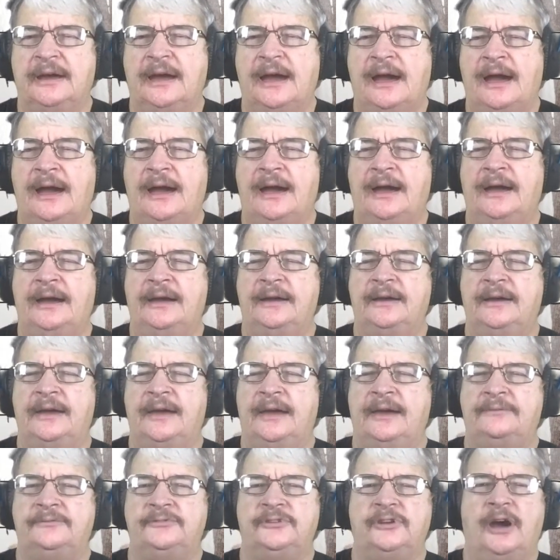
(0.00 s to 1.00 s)
I
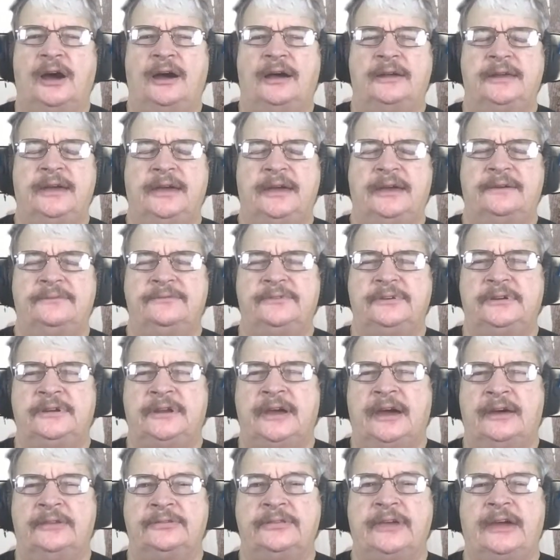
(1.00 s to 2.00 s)
have not had.
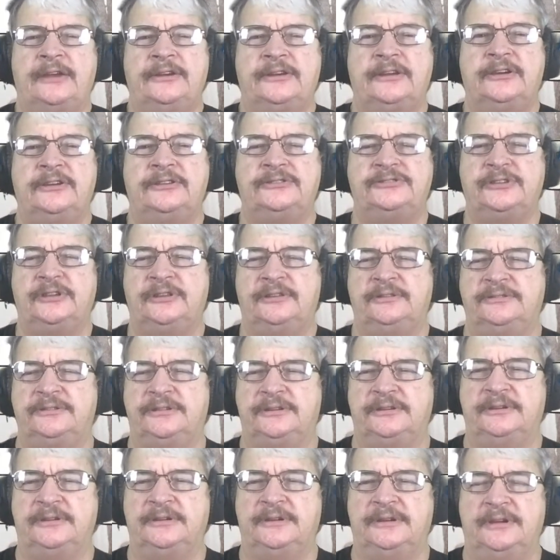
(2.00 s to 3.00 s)
Now that
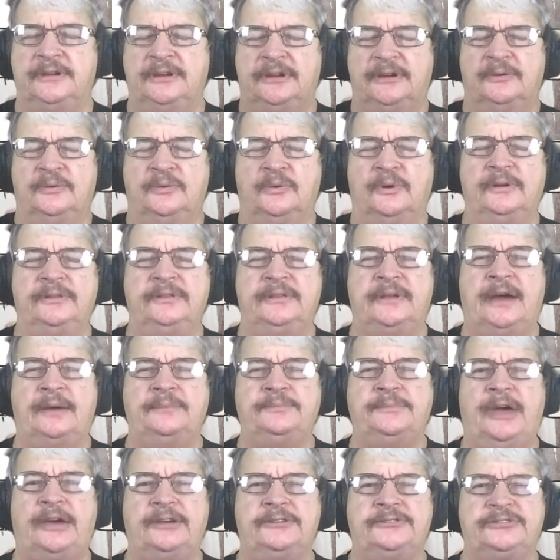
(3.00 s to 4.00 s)
doesn't.
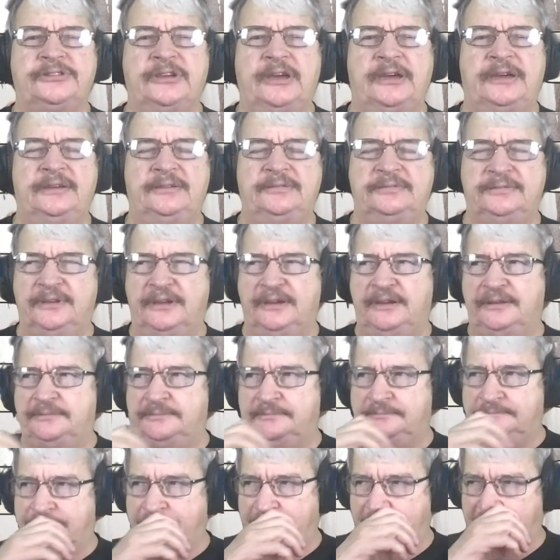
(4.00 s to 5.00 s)
I'm not saying
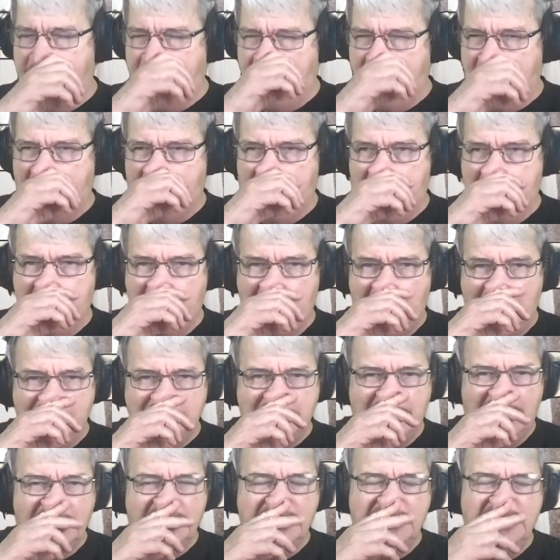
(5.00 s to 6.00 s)
that
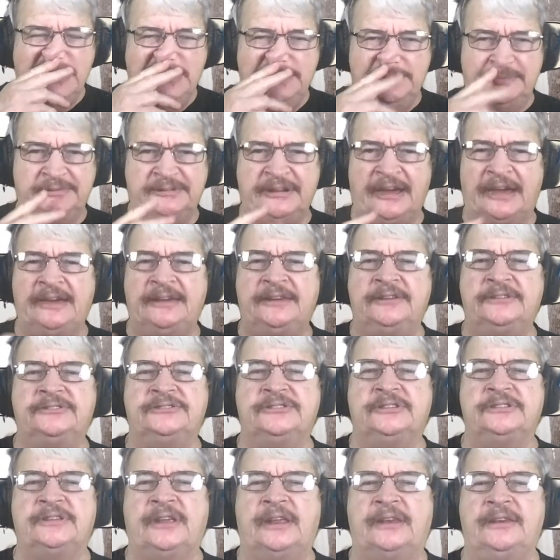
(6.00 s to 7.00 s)
I'm not going to eat
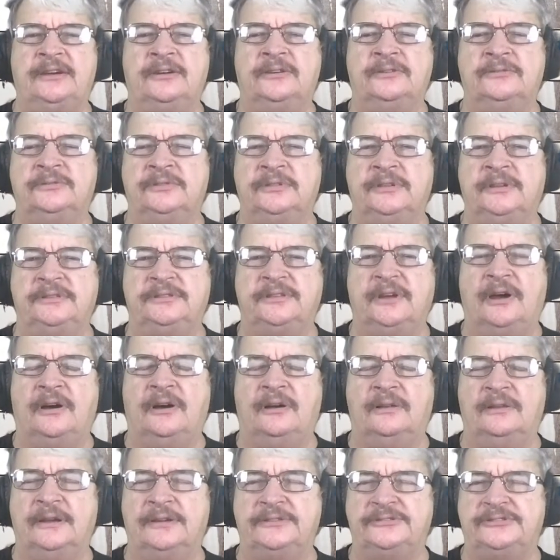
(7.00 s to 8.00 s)
potatoes, because I know that
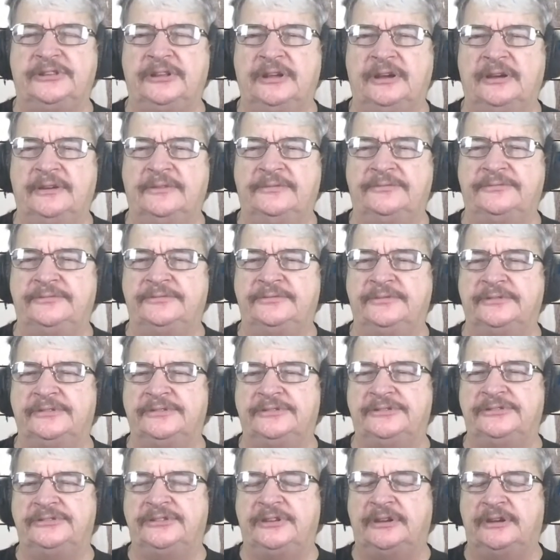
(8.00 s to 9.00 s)
all that stuff
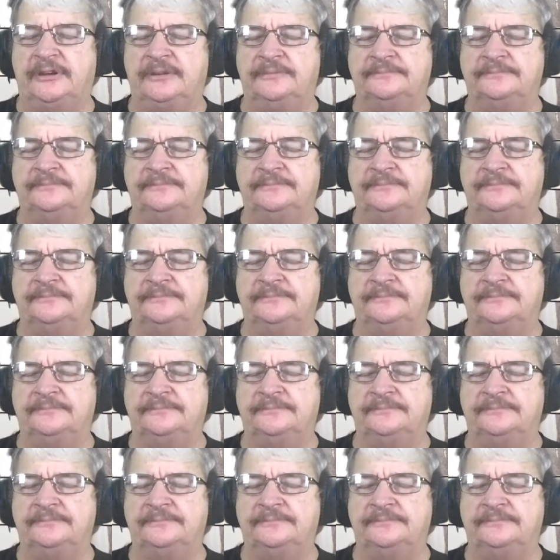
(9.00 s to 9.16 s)
is